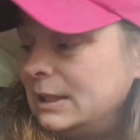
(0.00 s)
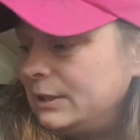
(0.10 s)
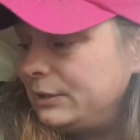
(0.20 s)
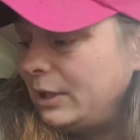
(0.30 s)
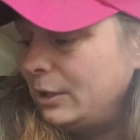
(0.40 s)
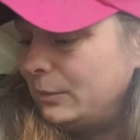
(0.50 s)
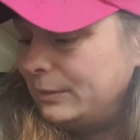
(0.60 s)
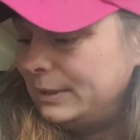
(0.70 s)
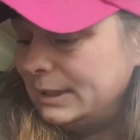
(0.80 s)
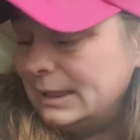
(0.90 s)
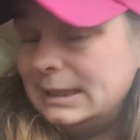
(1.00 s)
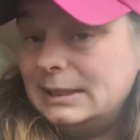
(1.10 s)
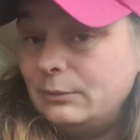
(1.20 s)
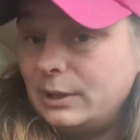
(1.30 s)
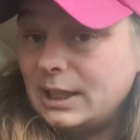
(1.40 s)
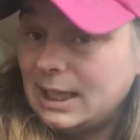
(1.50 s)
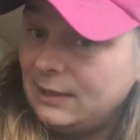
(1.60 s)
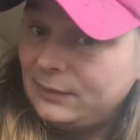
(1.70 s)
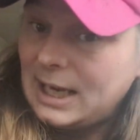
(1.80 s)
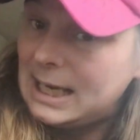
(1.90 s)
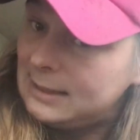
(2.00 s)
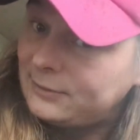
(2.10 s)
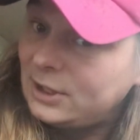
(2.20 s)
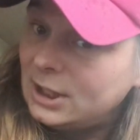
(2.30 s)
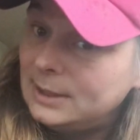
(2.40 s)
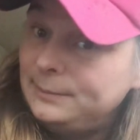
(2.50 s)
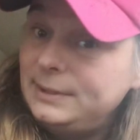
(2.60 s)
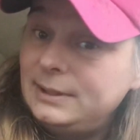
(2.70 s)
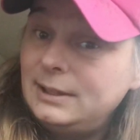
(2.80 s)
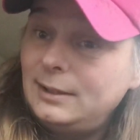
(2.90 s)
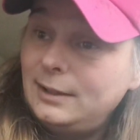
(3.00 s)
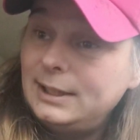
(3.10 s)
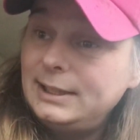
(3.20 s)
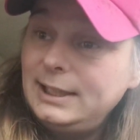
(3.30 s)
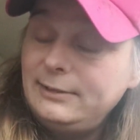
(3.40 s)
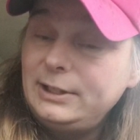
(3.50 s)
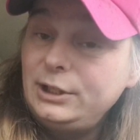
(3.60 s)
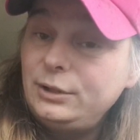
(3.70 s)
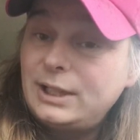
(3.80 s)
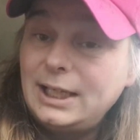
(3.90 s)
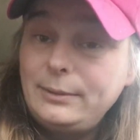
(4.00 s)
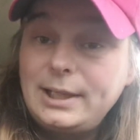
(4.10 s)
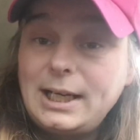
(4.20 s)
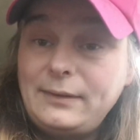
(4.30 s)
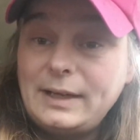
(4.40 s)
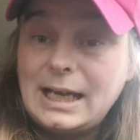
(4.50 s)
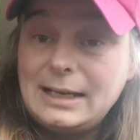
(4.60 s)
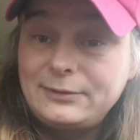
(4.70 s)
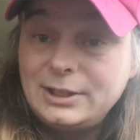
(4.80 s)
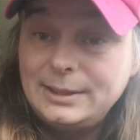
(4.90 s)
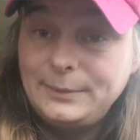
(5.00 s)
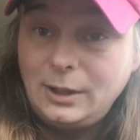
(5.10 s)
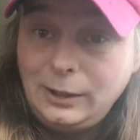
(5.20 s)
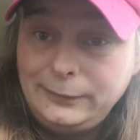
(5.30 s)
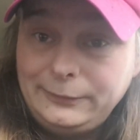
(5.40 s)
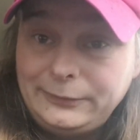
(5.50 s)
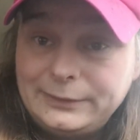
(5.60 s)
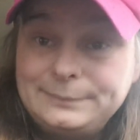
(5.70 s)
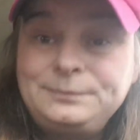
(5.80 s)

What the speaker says: So we're going to have a half term here in the UK. We're going to have a half term off.